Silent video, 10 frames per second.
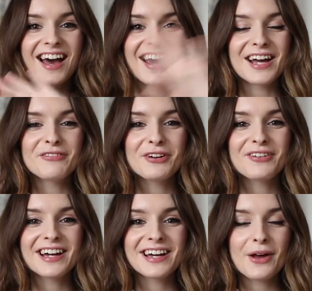Hi
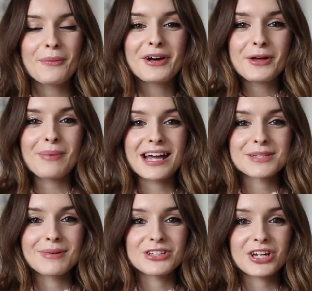everyone, welcome
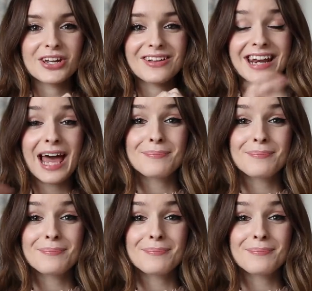back to my channel and